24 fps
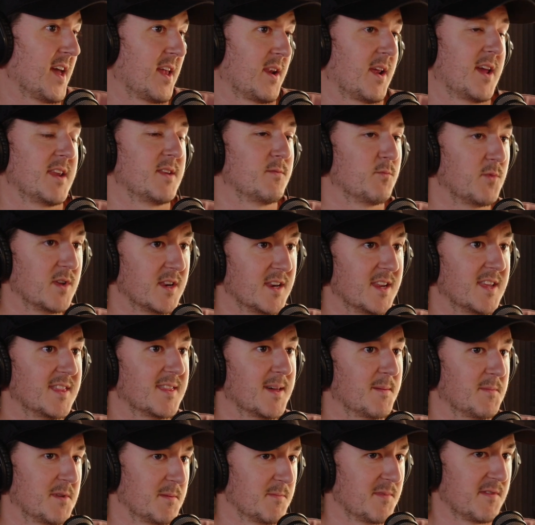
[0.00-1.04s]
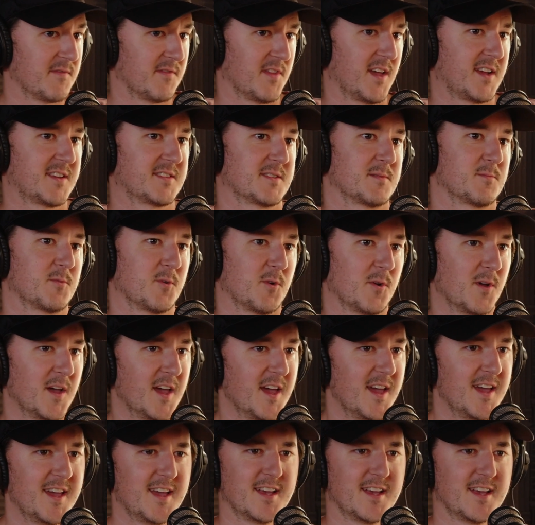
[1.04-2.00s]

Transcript: and we need them to be flexible.